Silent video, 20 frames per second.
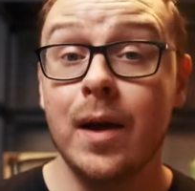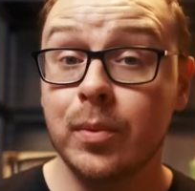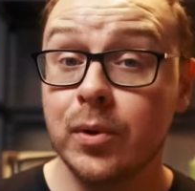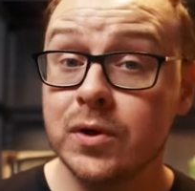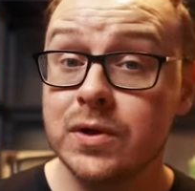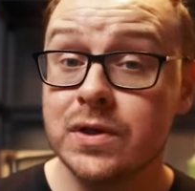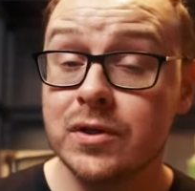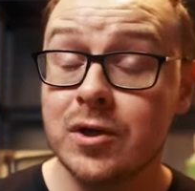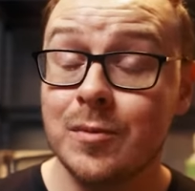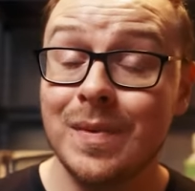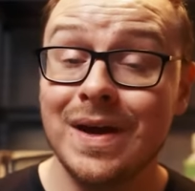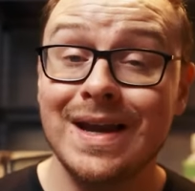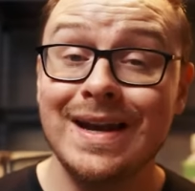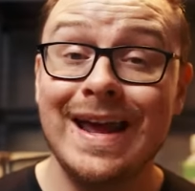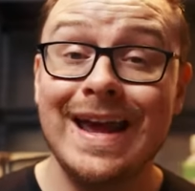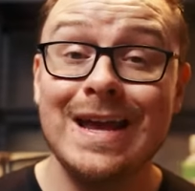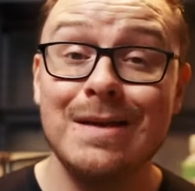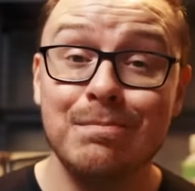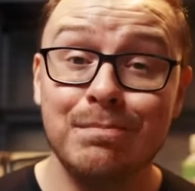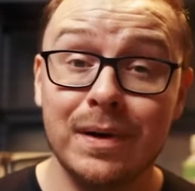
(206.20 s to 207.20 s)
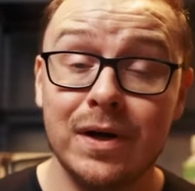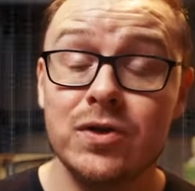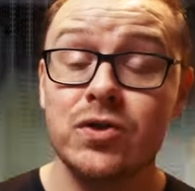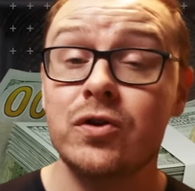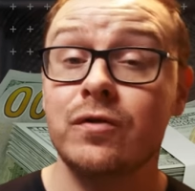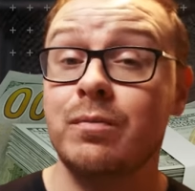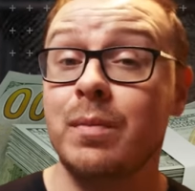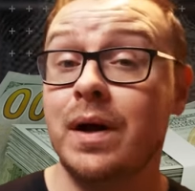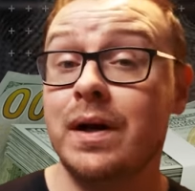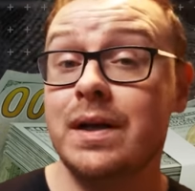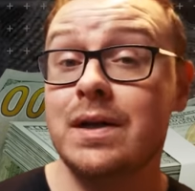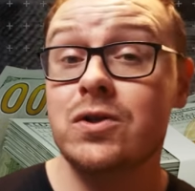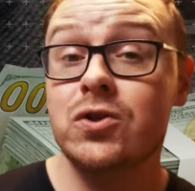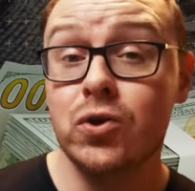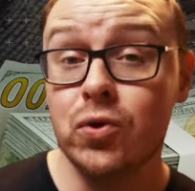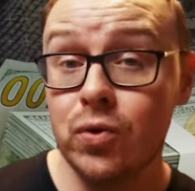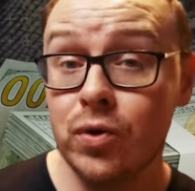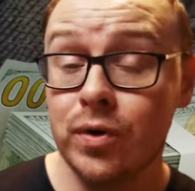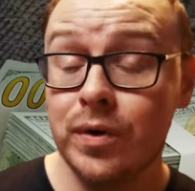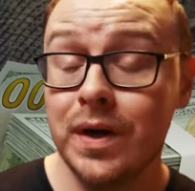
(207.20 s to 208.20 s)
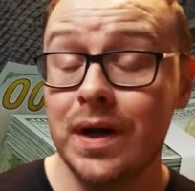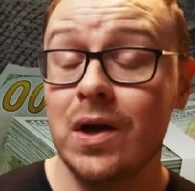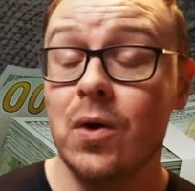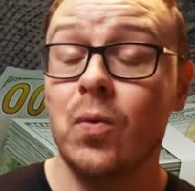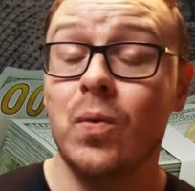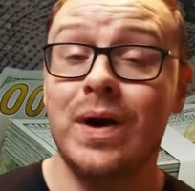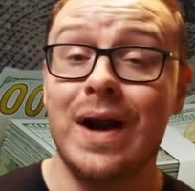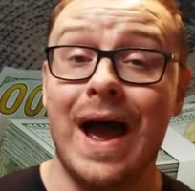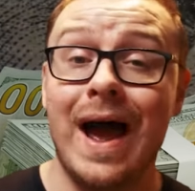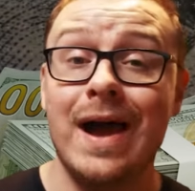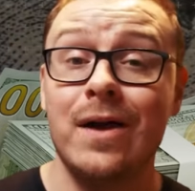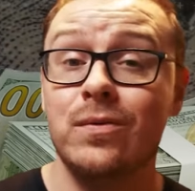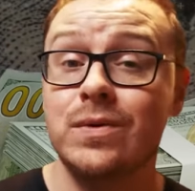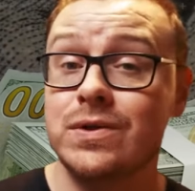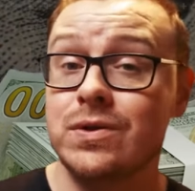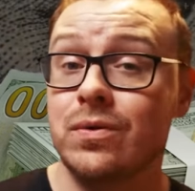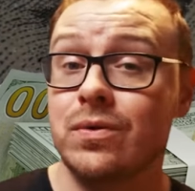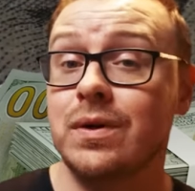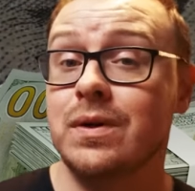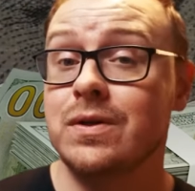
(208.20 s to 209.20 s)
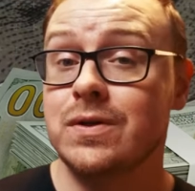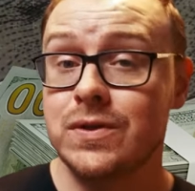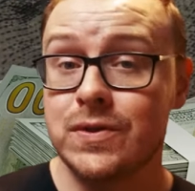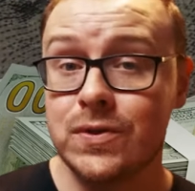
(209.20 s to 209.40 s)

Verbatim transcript: I personally made a bunch of money tutoring when I was going to